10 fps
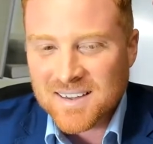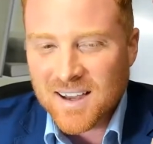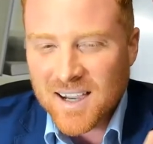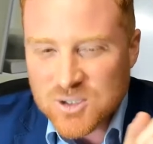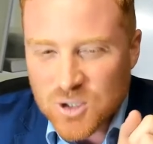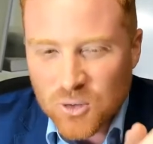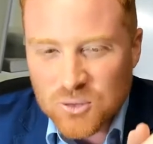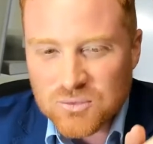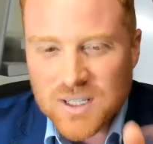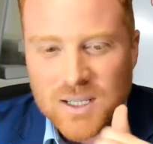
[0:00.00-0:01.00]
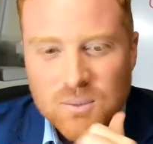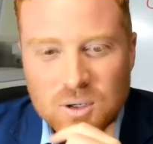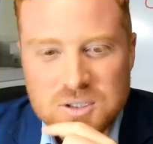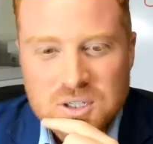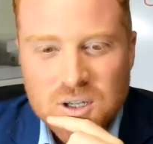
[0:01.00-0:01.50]
I don't really
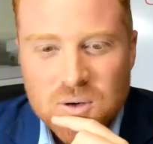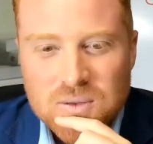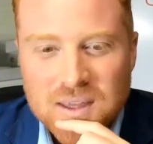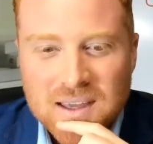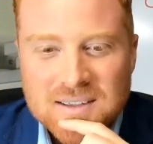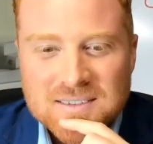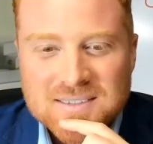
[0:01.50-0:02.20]
want to go there.